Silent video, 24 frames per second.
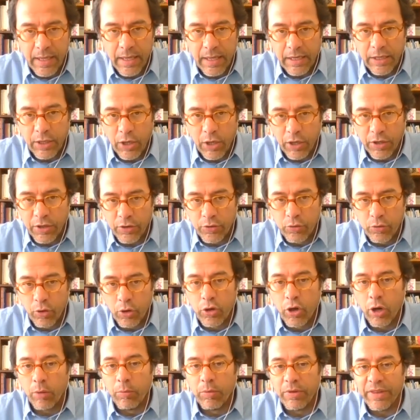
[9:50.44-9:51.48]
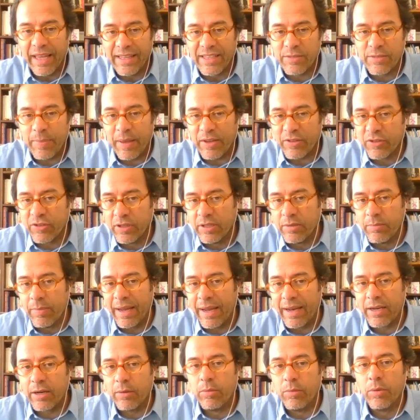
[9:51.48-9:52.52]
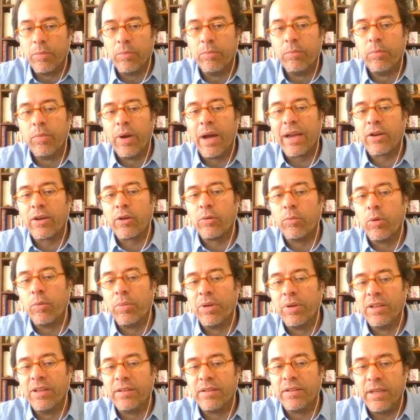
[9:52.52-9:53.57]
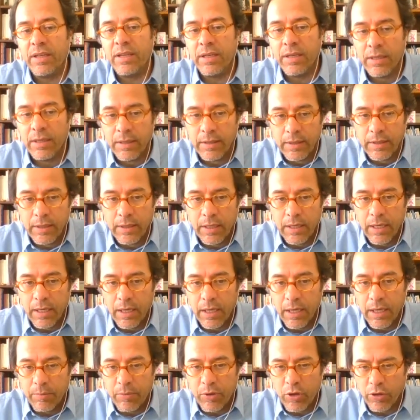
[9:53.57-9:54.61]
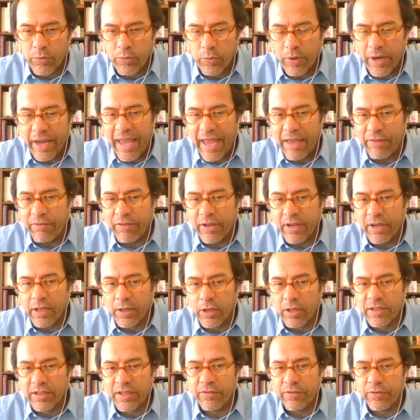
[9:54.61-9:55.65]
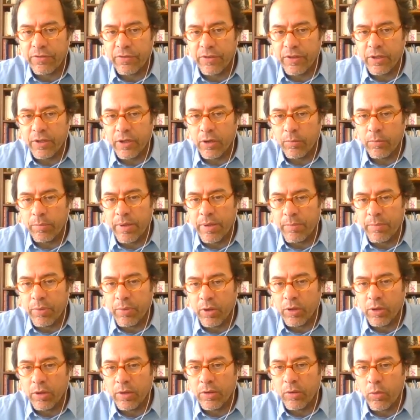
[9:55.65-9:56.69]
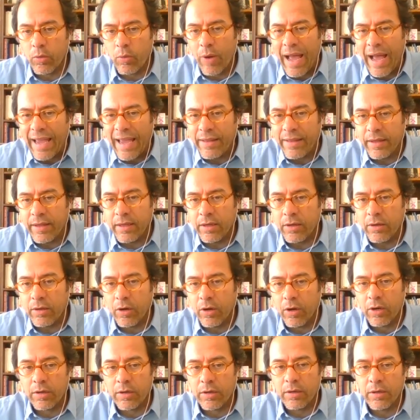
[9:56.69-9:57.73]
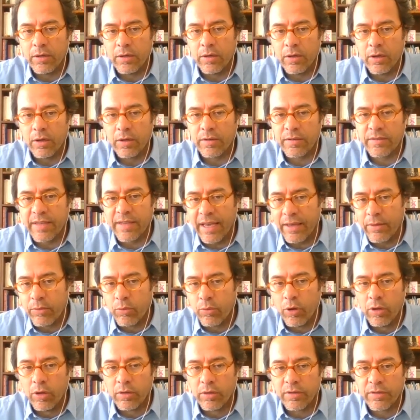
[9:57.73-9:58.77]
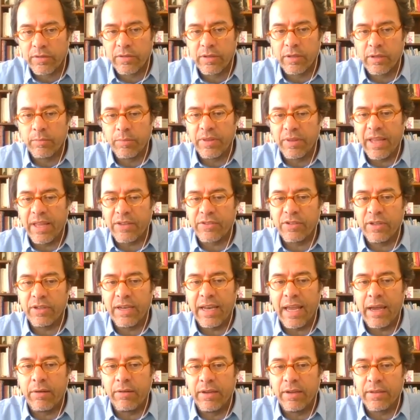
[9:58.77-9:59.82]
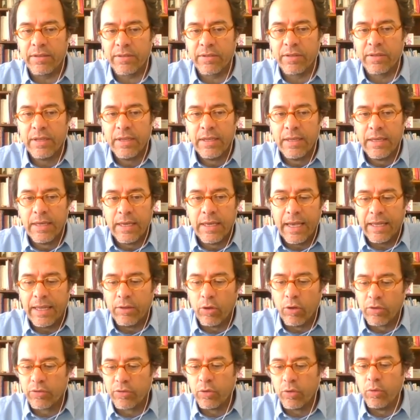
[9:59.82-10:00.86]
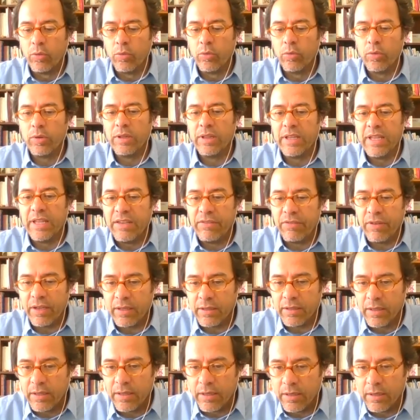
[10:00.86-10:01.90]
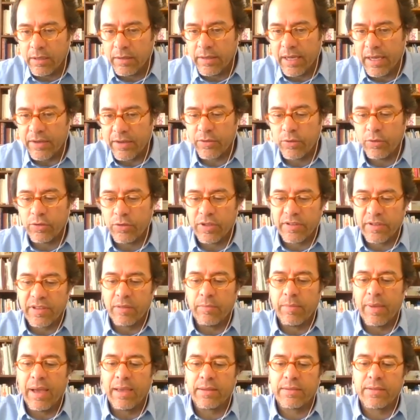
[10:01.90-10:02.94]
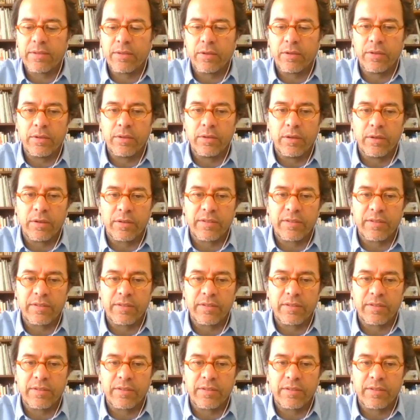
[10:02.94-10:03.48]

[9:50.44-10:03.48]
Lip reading: in order to accommodate, especially micro mobility, because we're having a lot of people riding on sidewalks and pedestrian areas, and also leaving their scooters and bikes on